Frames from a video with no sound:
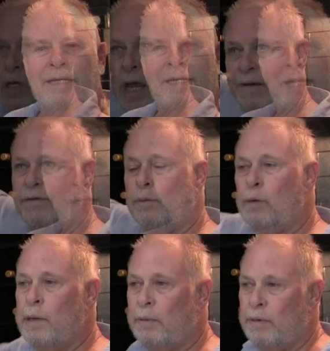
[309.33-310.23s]
You have to
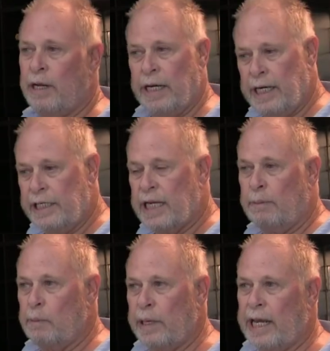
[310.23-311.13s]
remember that any
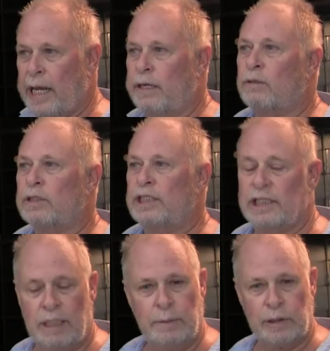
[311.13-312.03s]
type of mechanical
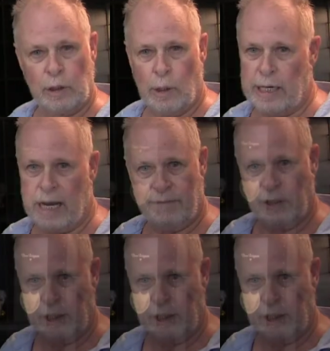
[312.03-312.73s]
system is going to have a